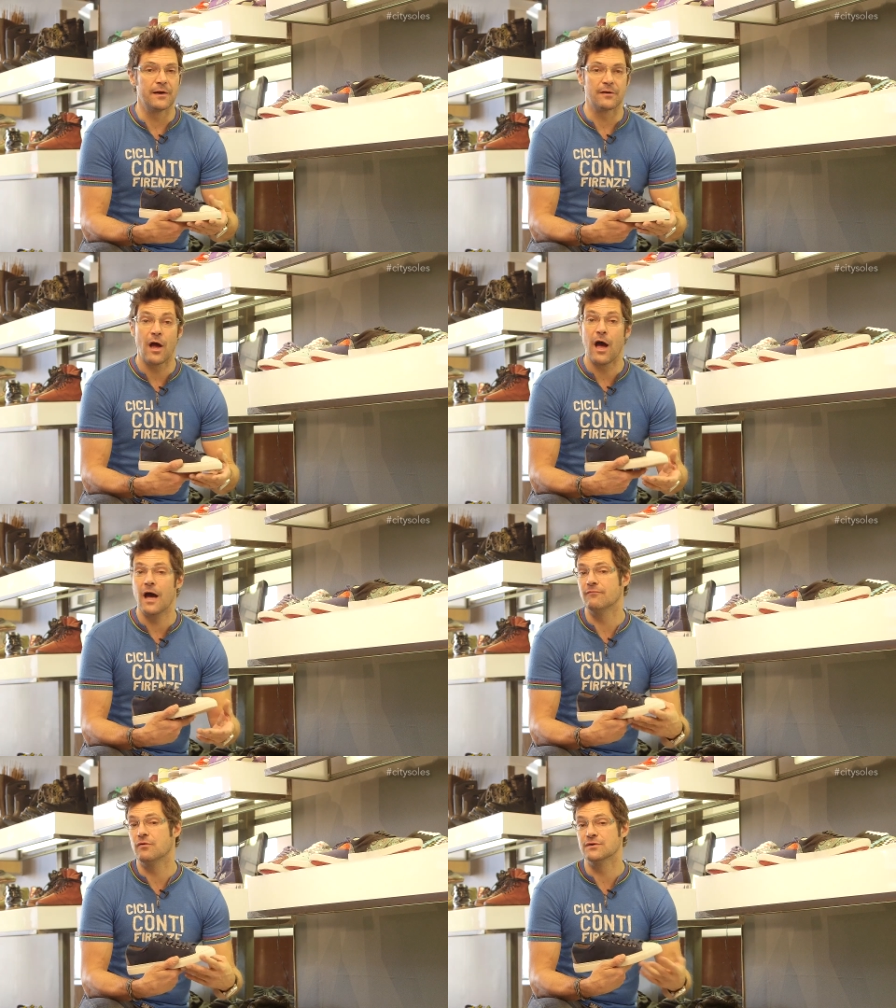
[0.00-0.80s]

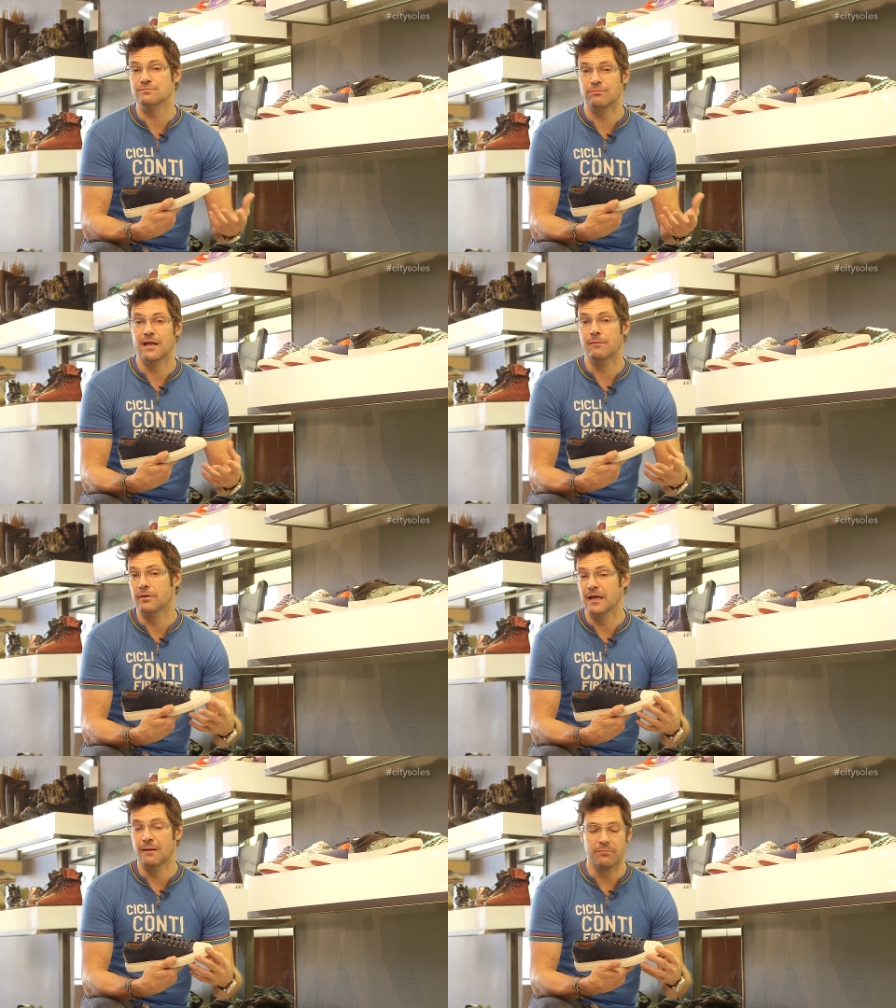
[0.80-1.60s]
Converse, blah,
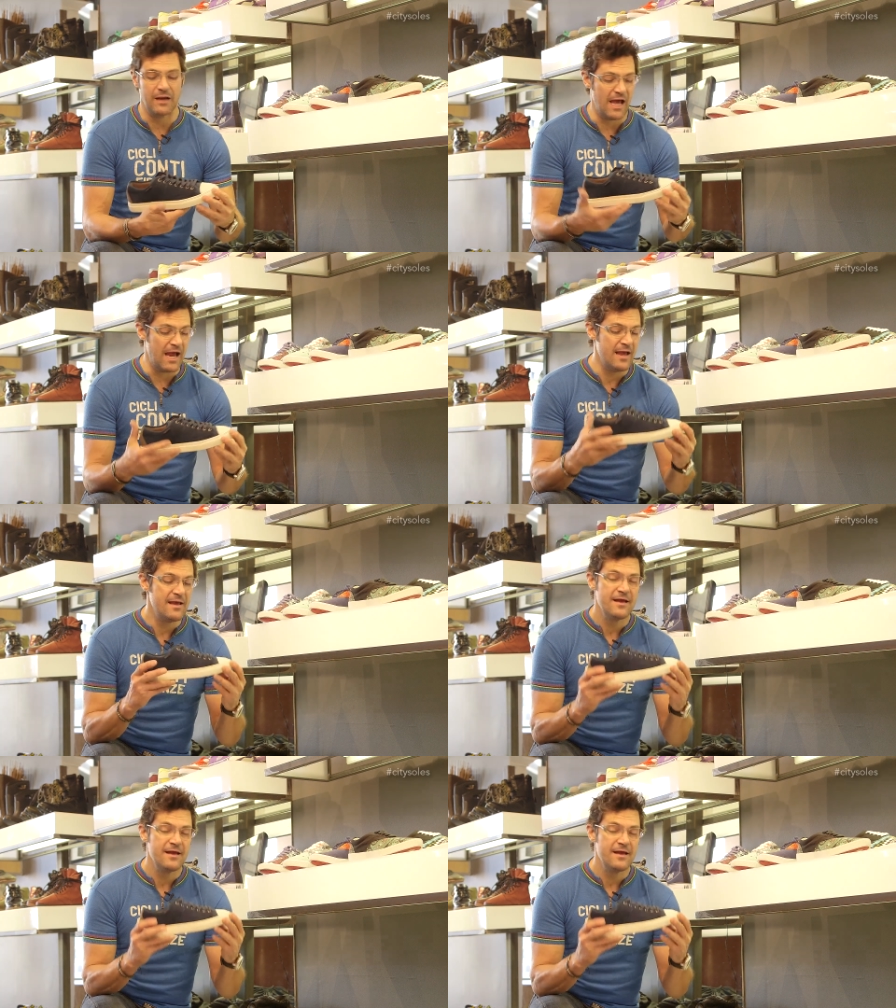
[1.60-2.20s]
blah, blah.